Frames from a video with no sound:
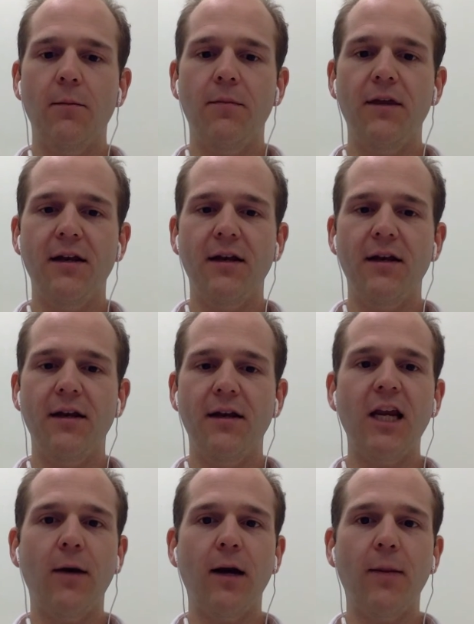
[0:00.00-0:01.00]
then
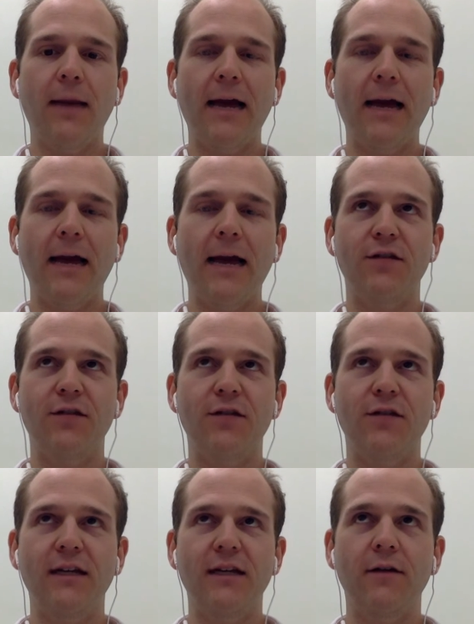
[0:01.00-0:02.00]
thinking about a package
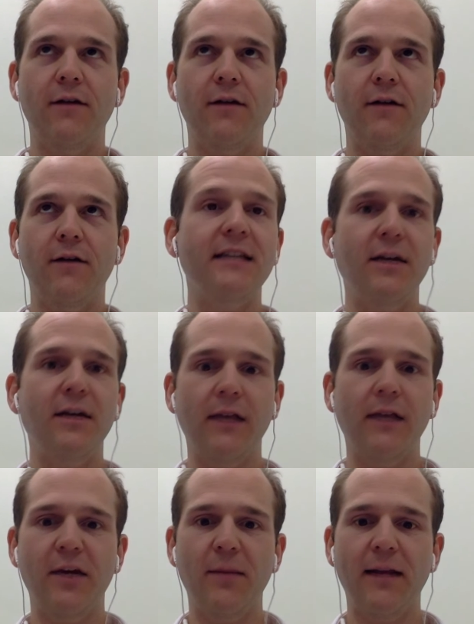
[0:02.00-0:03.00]
of
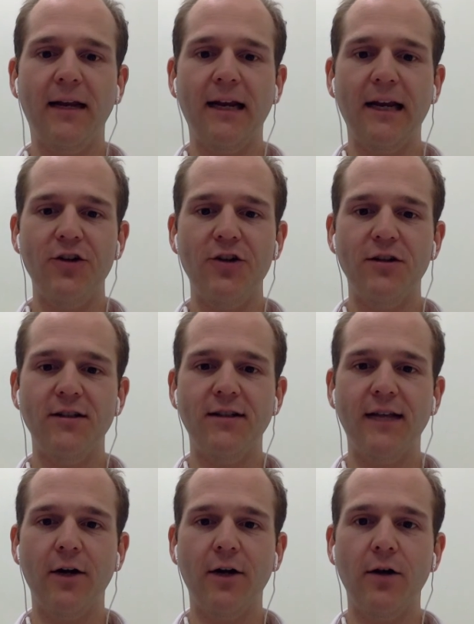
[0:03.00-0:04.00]
NCD-related medications
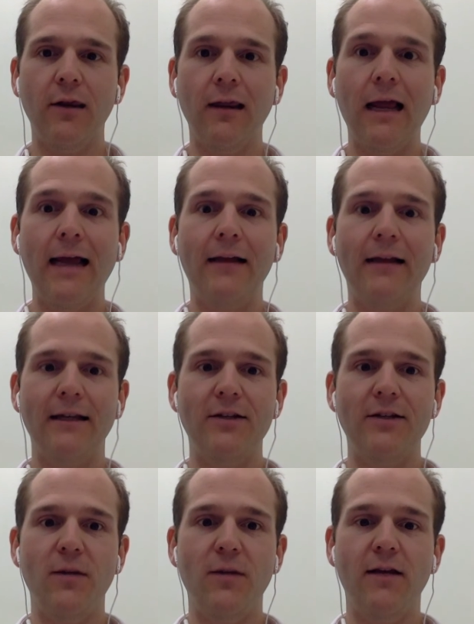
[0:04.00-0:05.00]
that are likely
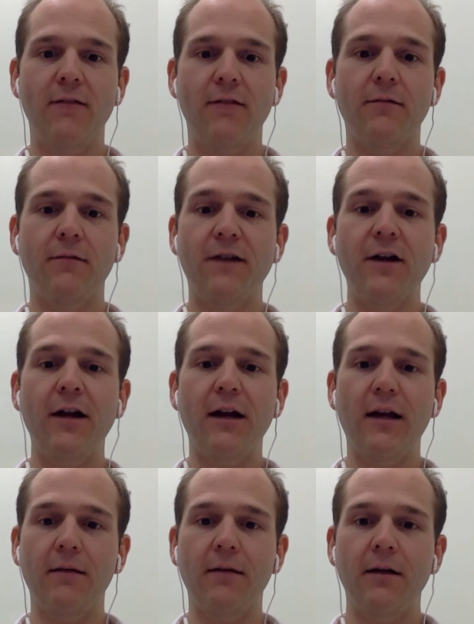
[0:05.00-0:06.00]
to be
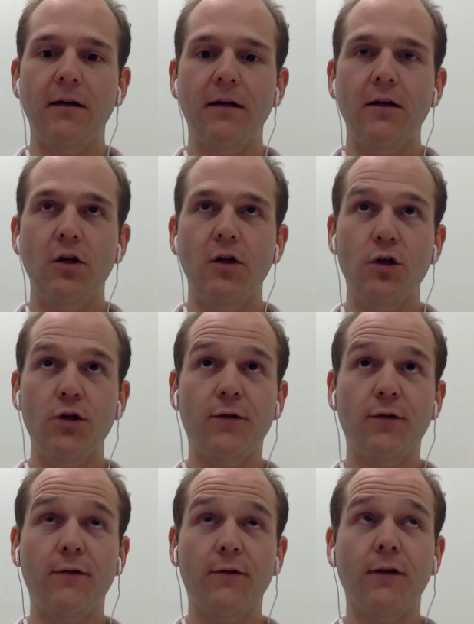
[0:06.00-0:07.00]
very
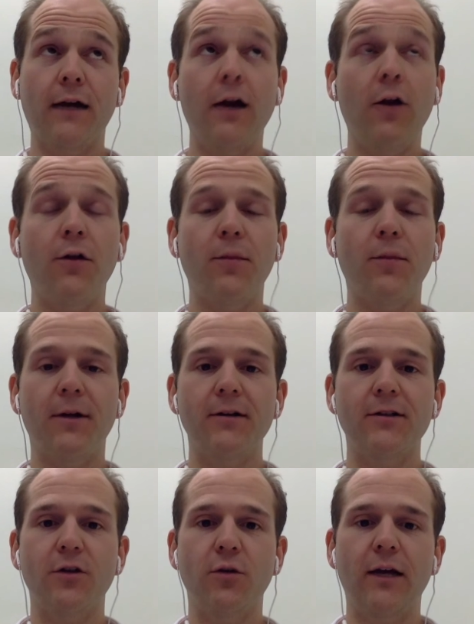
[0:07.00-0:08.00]
useful for health, but
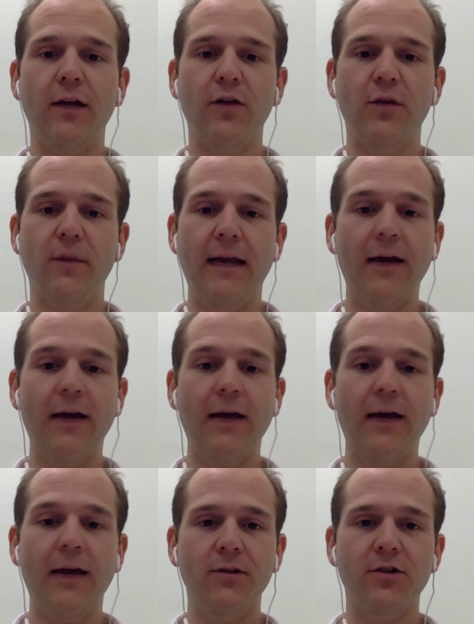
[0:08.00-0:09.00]
also likely to be
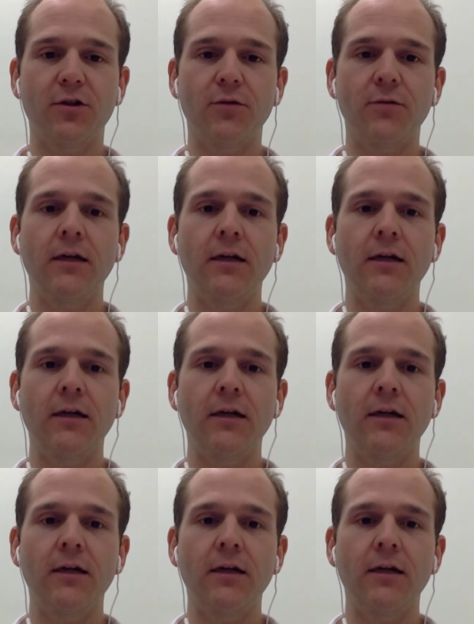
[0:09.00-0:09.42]
equitable too,